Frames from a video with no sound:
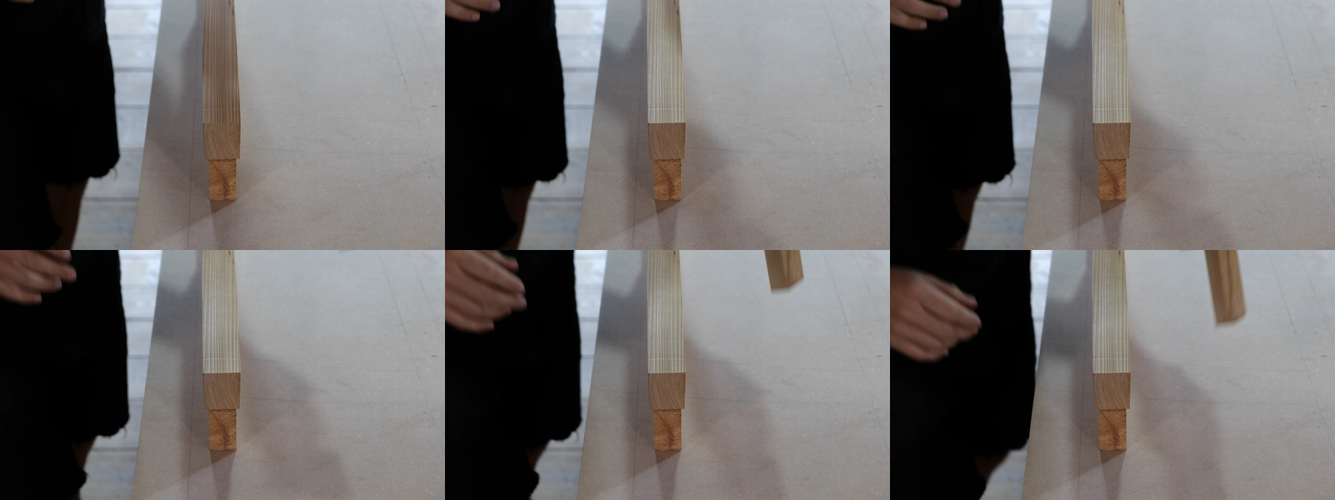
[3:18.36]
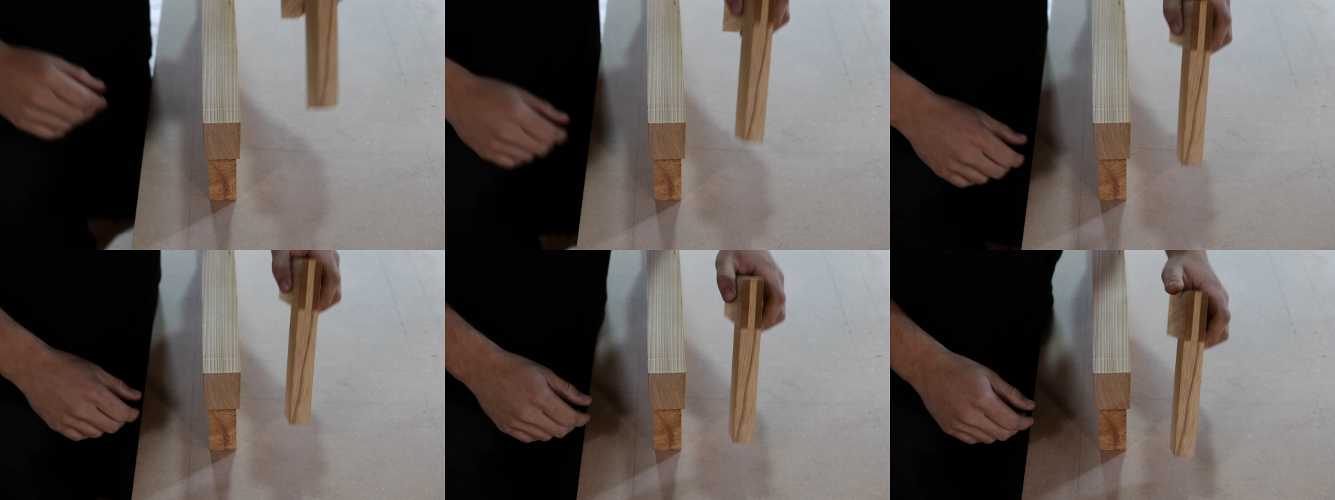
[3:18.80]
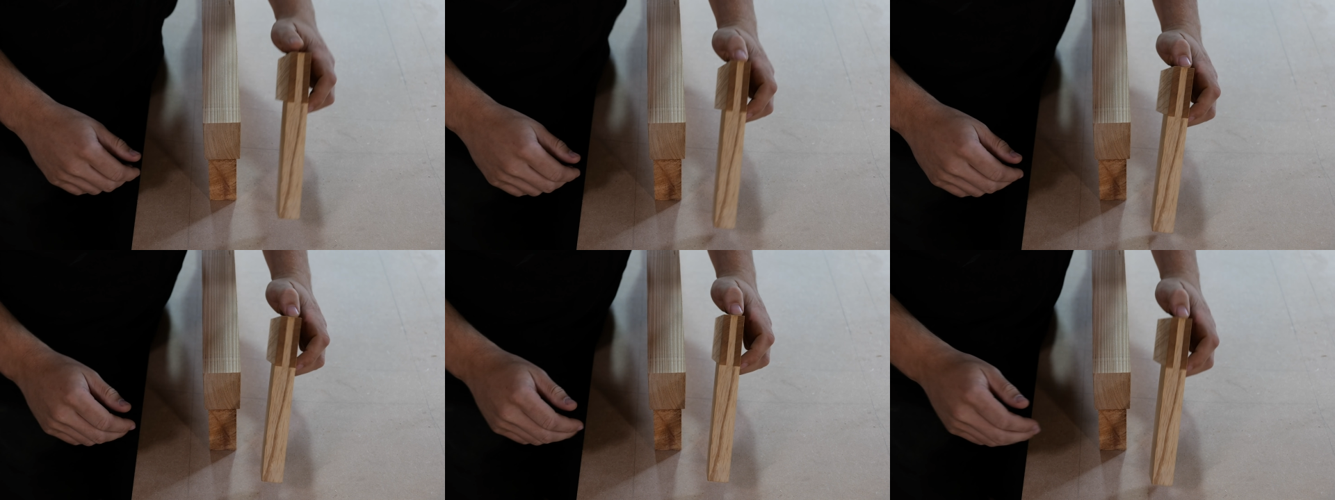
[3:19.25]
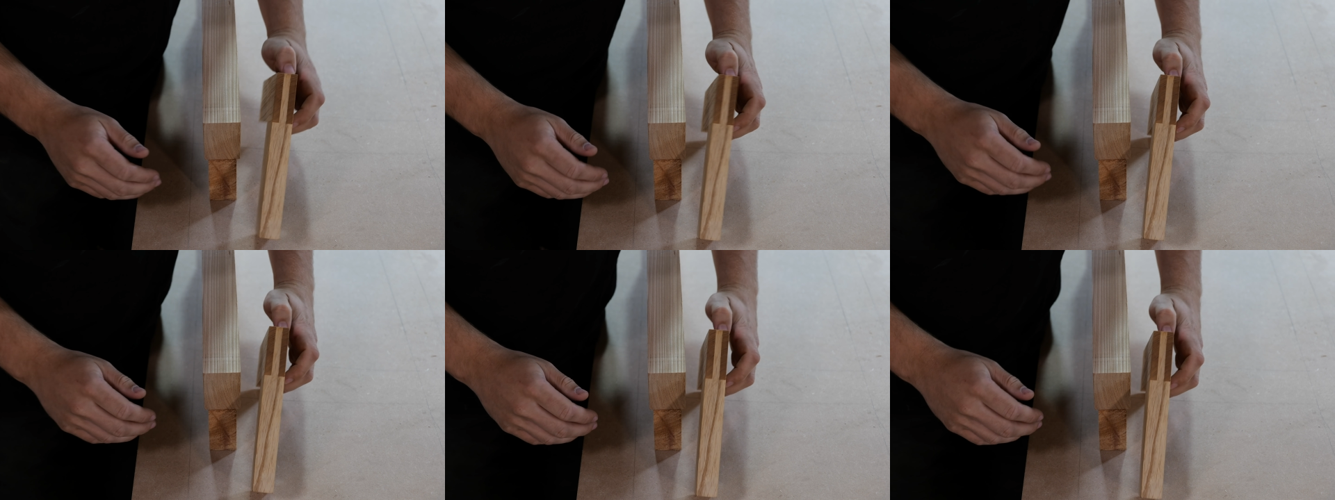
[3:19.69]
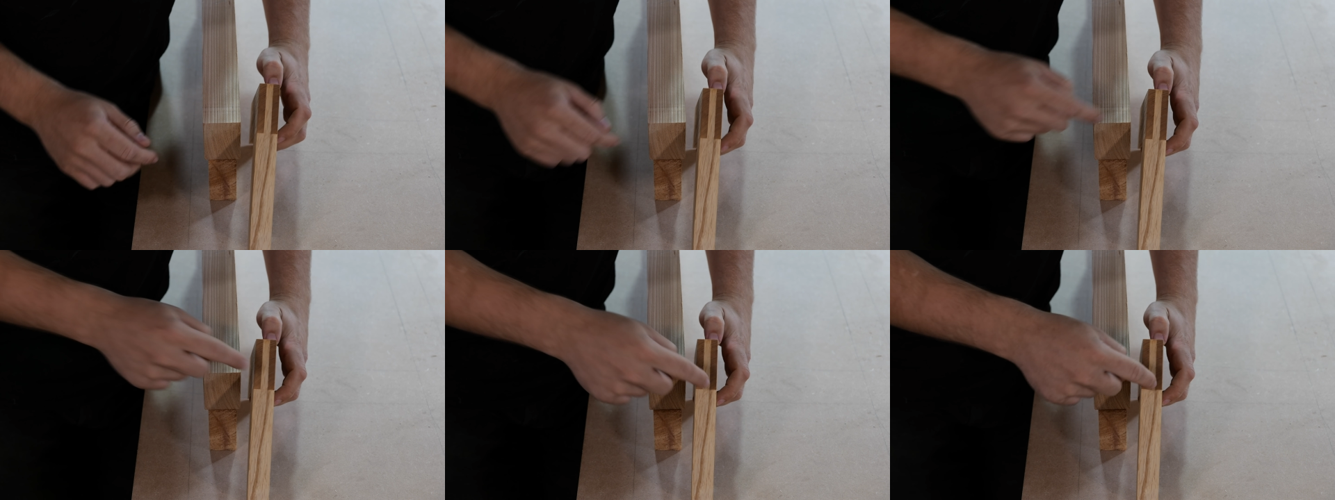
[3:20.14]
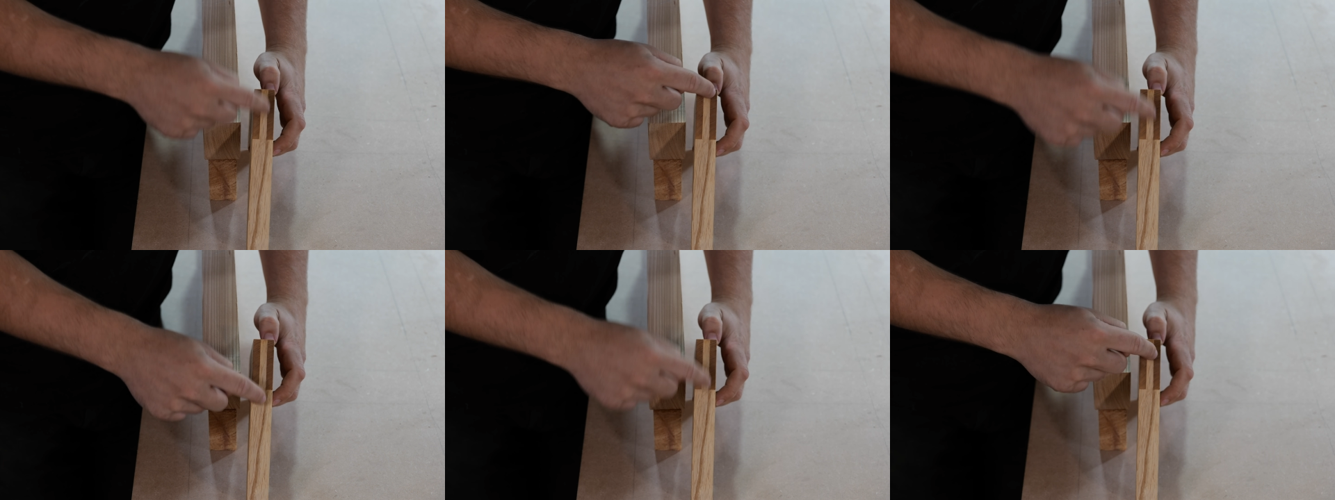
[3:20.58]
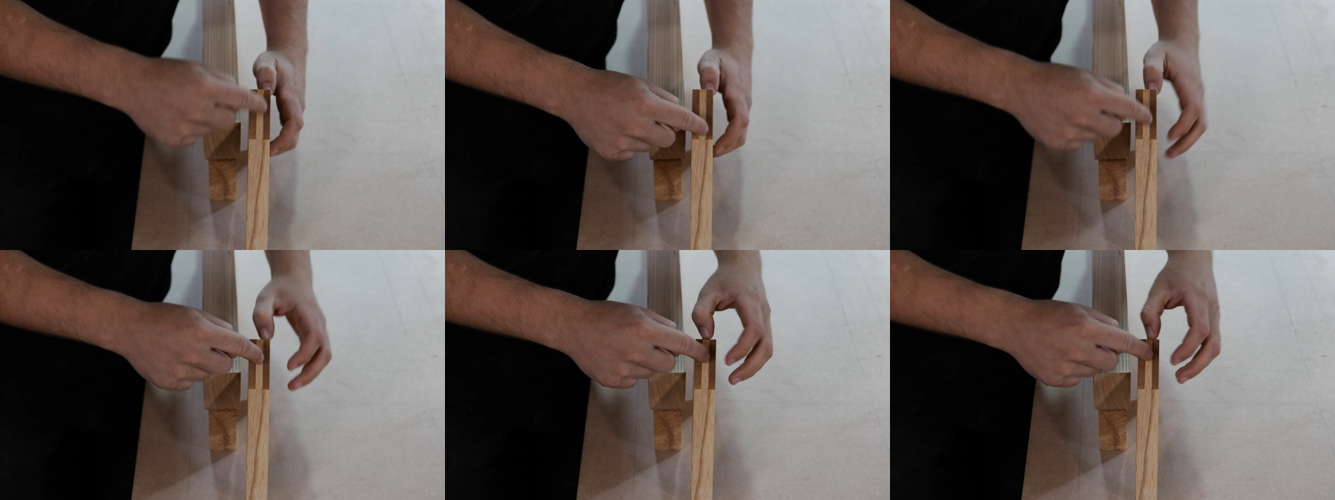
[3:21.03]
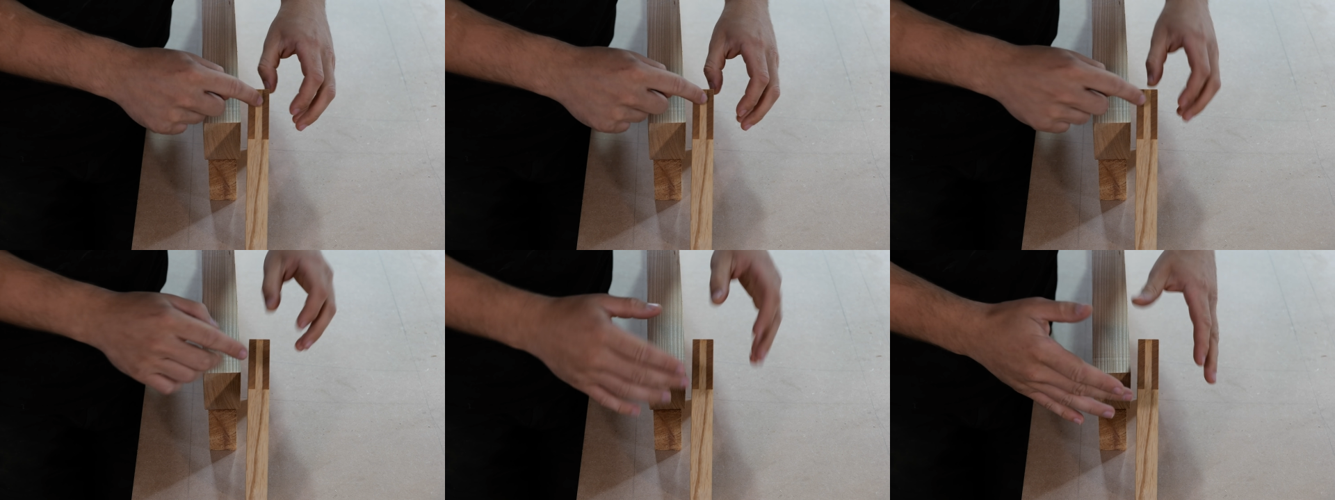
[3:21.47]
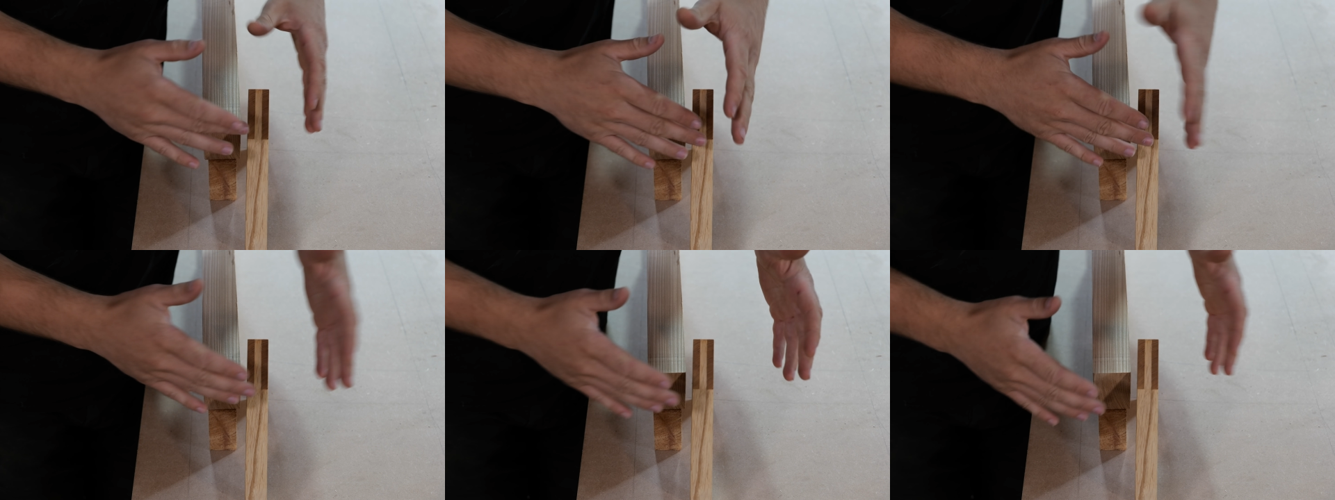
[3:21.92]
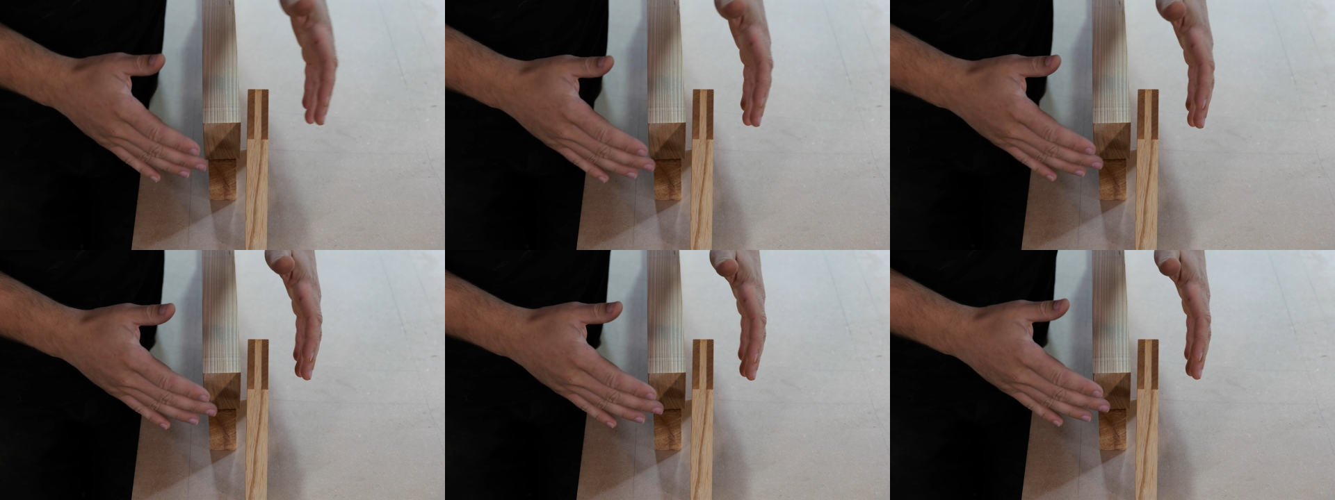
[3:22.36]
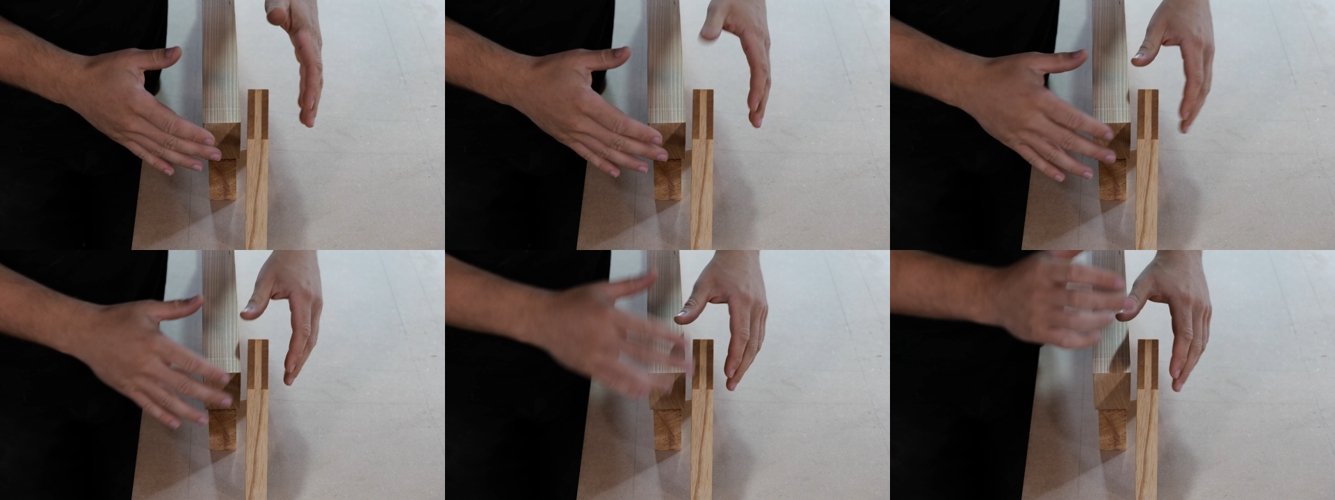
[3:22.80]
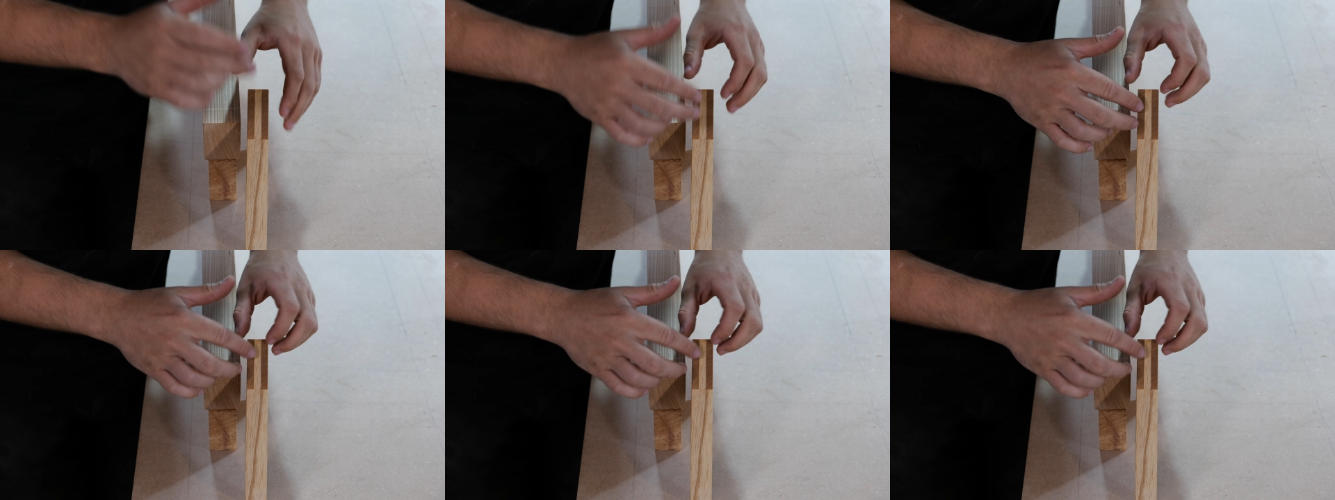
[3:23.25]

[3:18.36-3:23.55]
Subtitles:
No face is visible, so there are no lips to read.